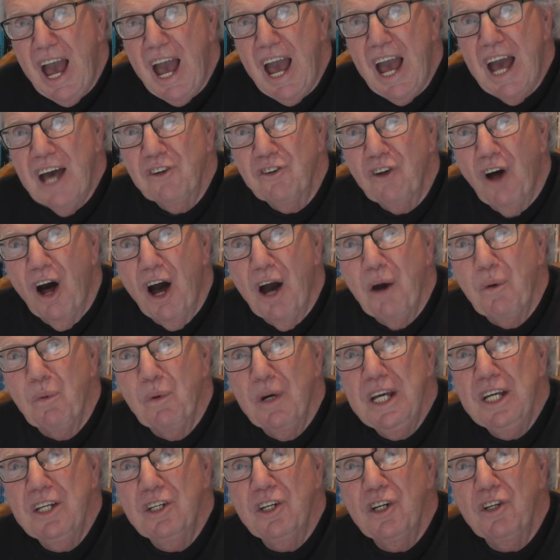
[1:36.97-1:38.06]
As I
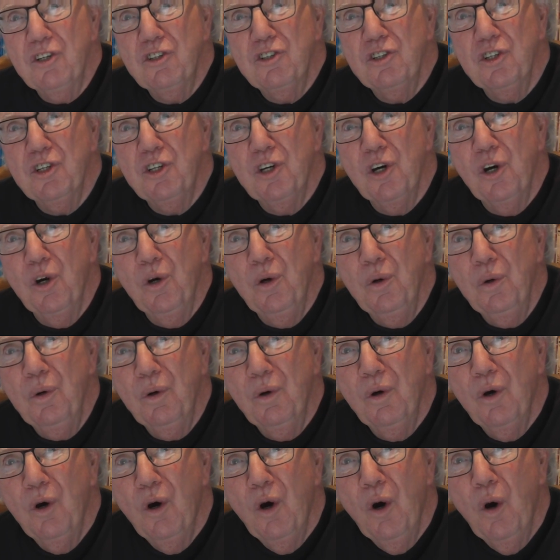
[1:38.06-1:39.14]
read it to you,
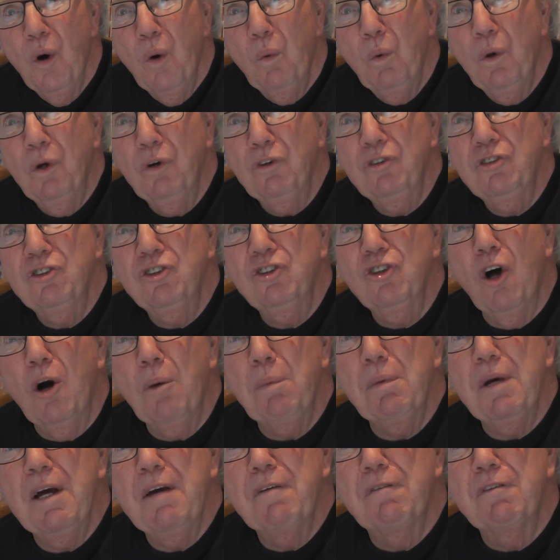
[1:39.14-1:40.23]
we'll
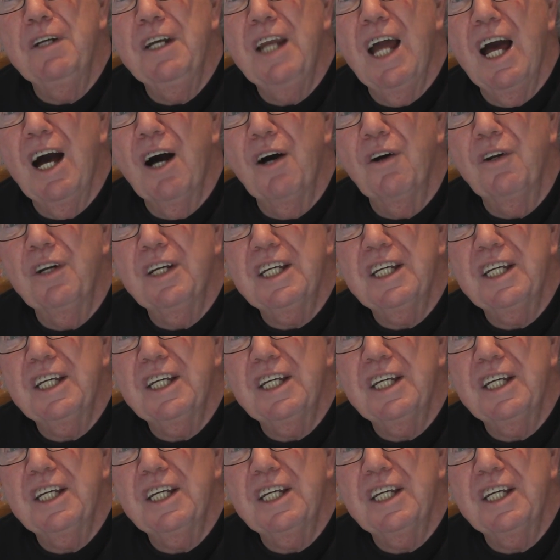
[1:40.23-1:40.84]
stop every now and